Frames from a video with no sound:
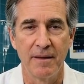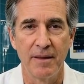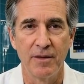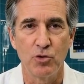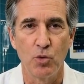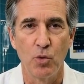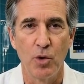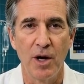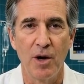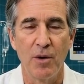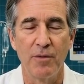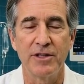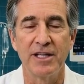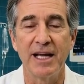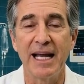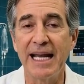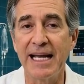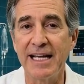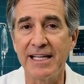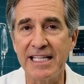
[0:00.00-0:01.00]
12
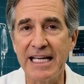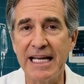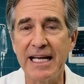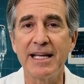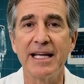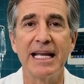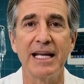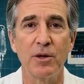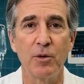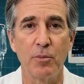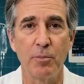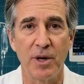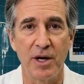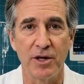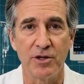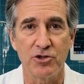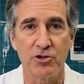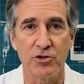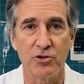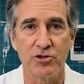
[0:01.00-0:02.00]
to 18 needle
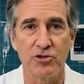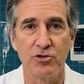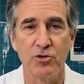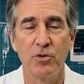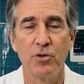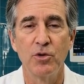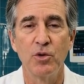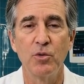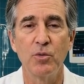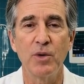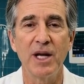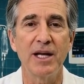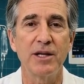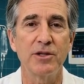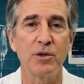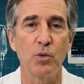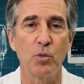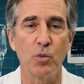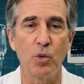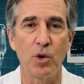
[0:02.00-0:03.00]
punctures through your
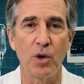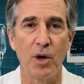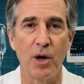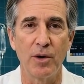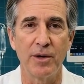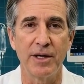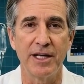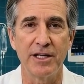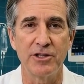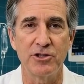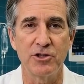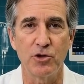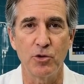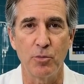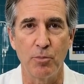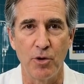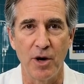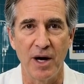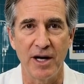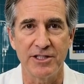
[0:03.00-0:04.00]
rectal wall into your
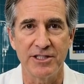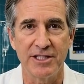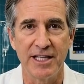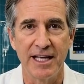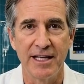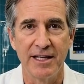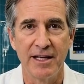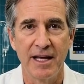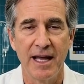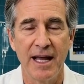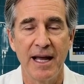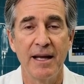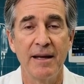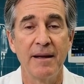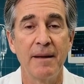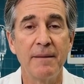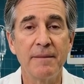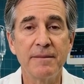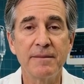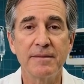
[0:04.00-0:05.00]
prostate gland.